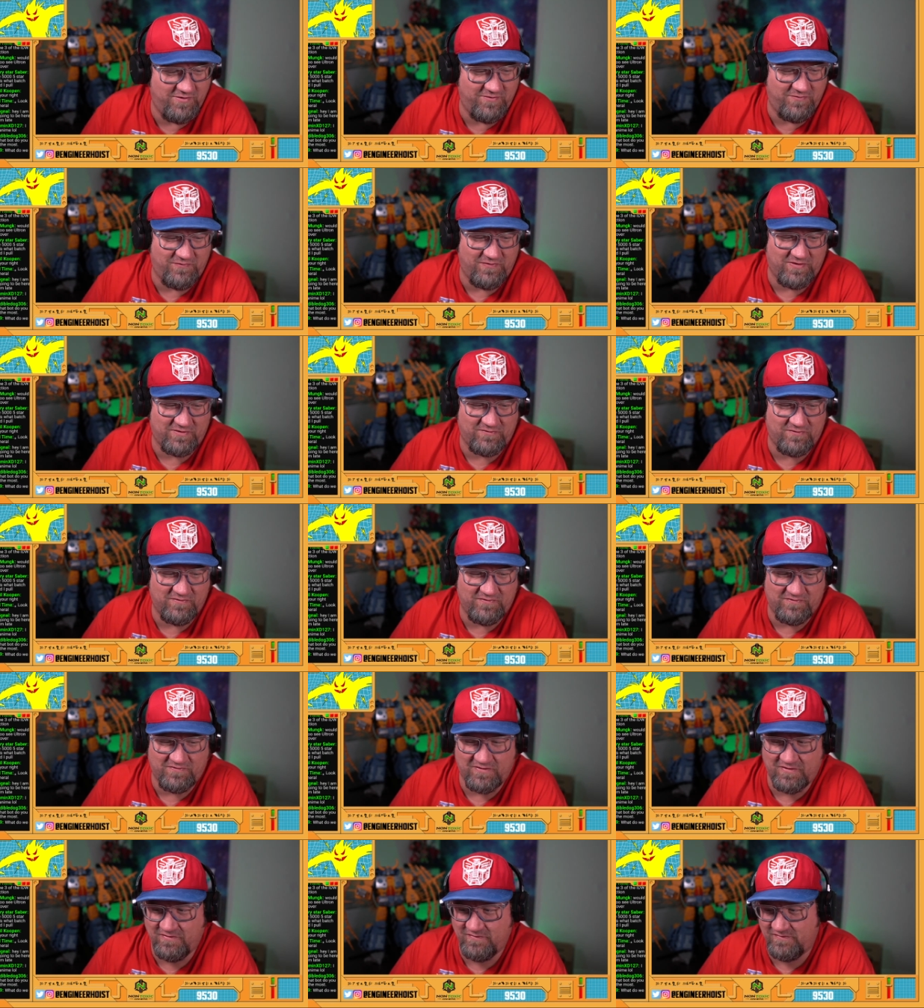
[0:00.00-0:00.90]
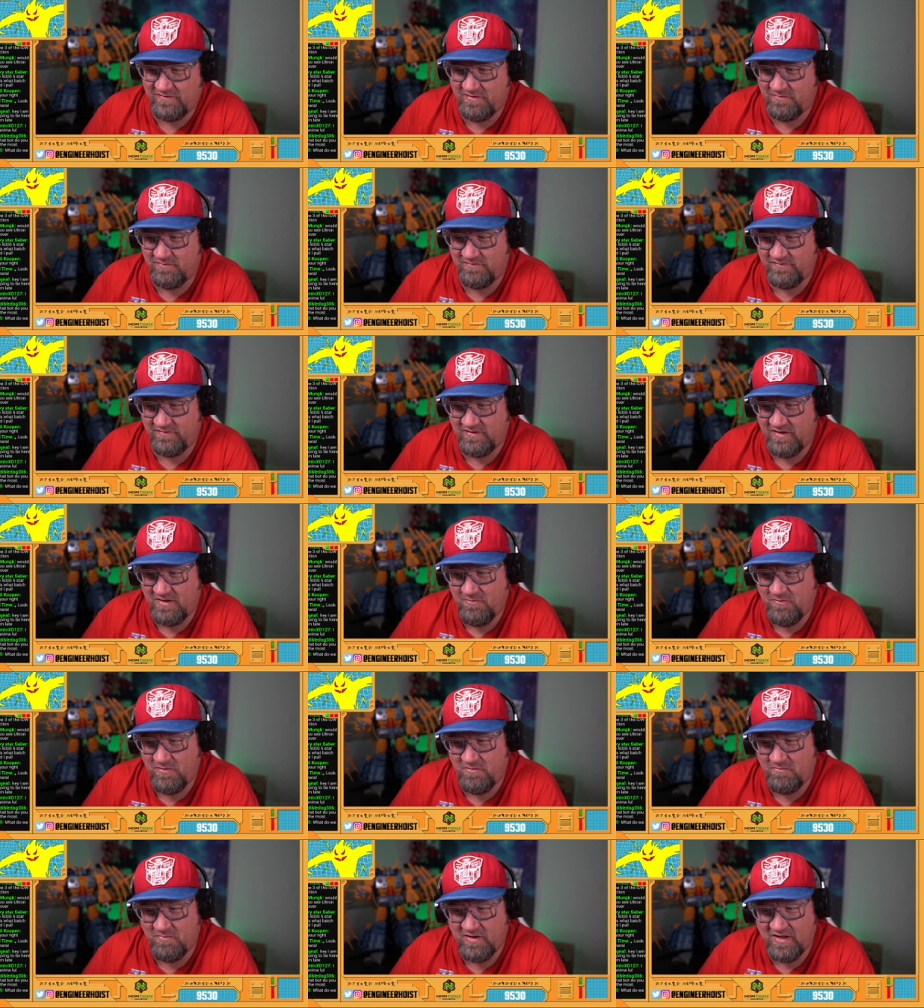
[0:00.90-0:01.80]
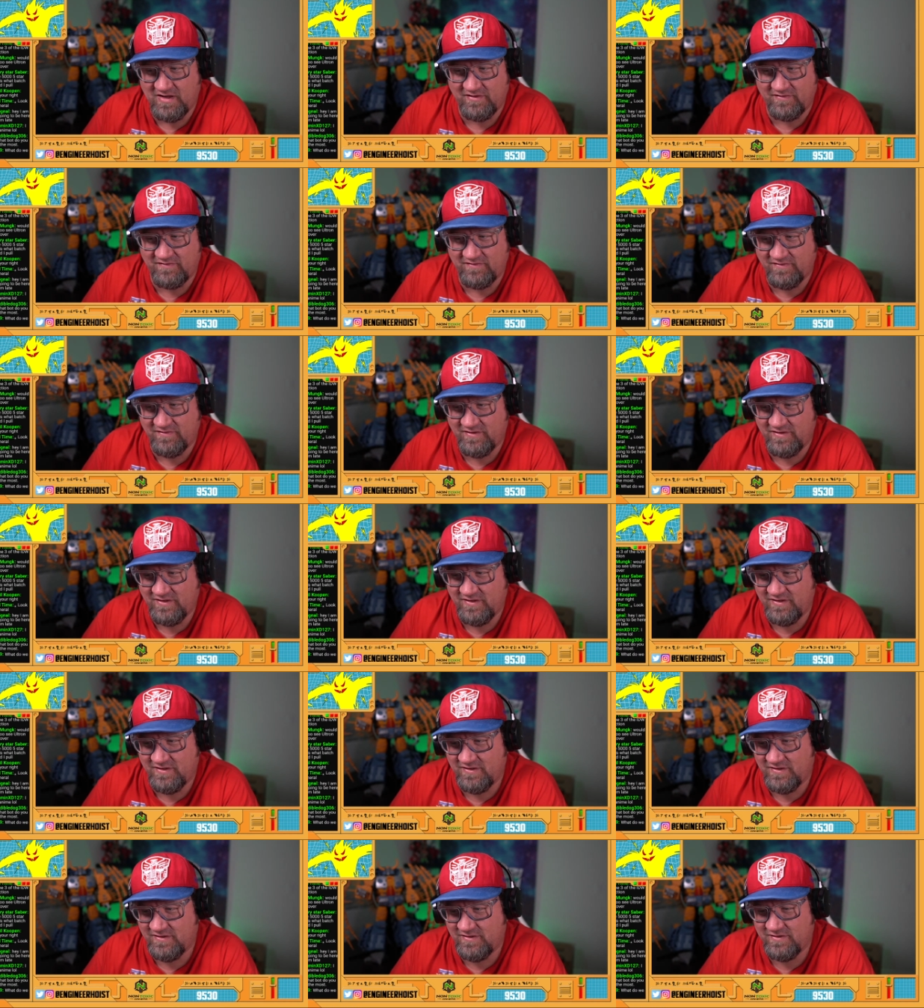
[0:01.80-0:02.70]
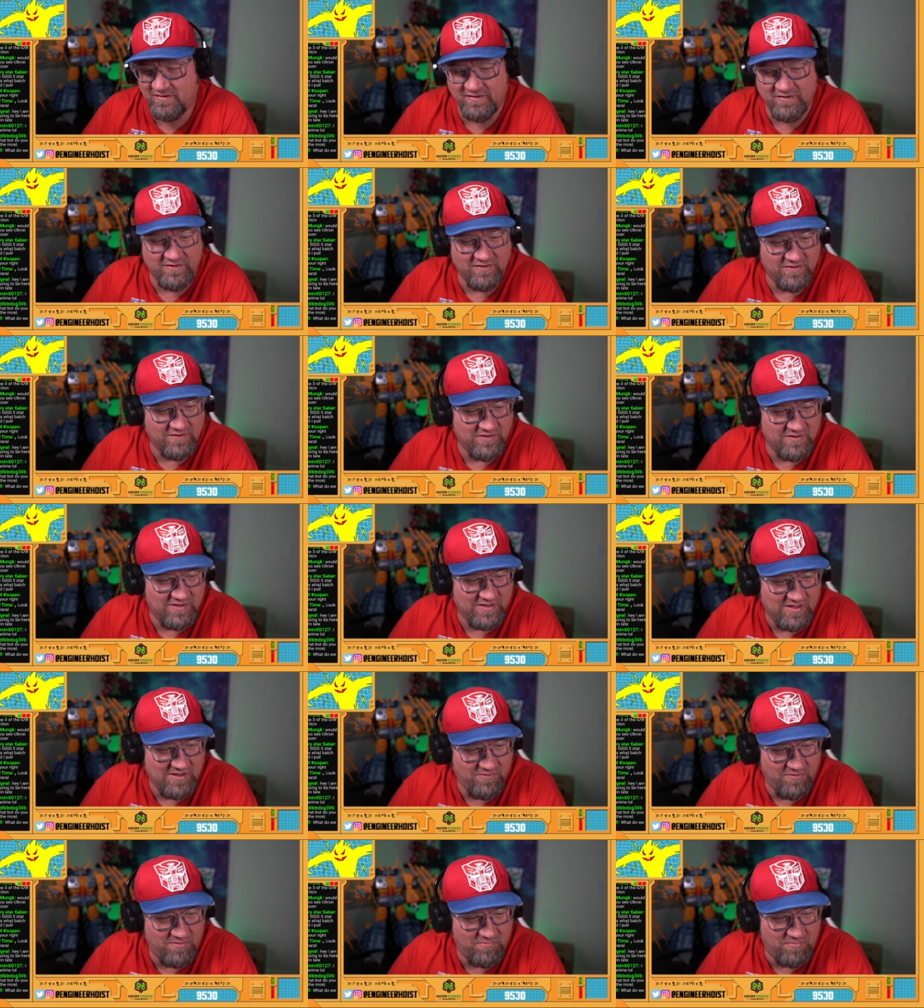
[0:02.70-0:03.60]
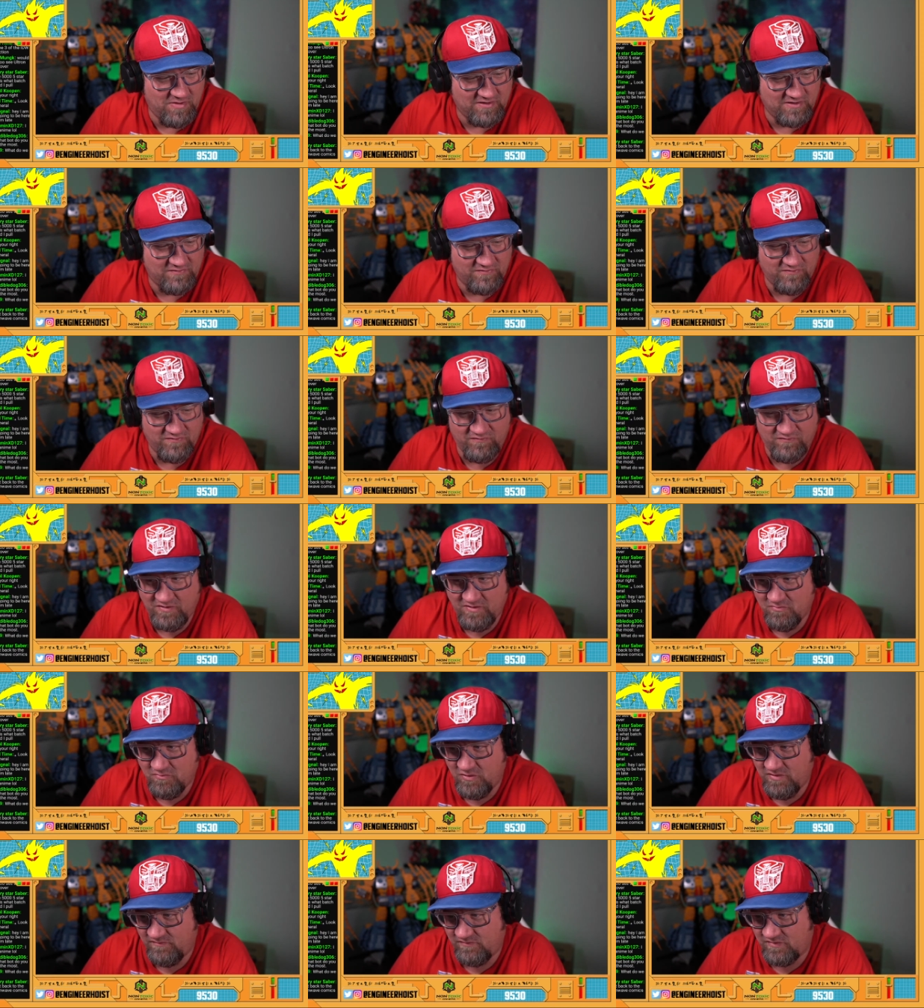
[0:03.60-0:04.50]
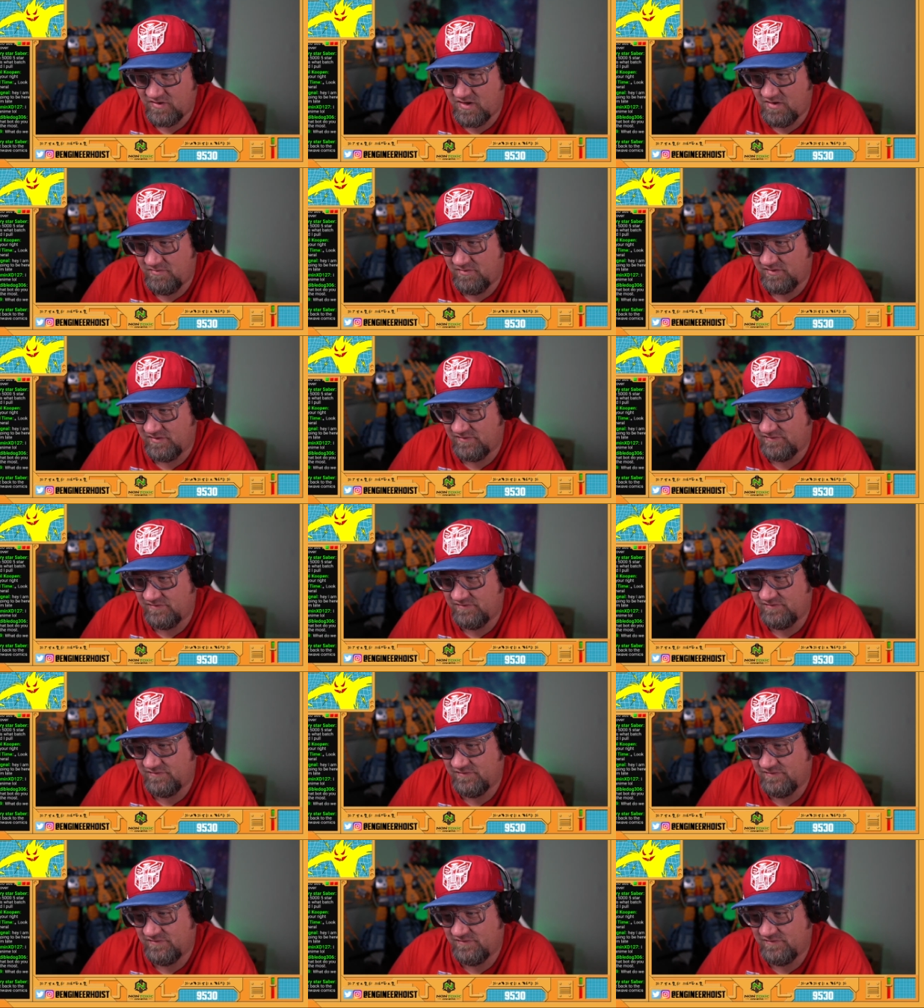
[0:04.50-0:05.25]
Victory Star Saber said, I went back to the Dreamwave comics.